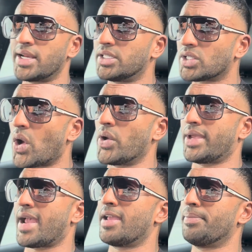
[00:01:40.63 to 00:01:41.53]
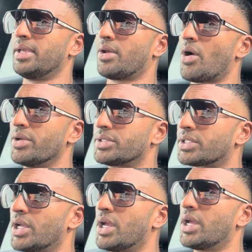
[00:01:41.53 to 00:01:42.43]
It's okay, because
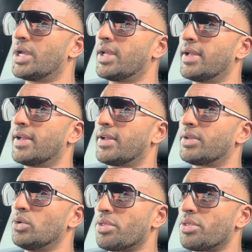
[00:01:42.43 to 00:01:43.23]
your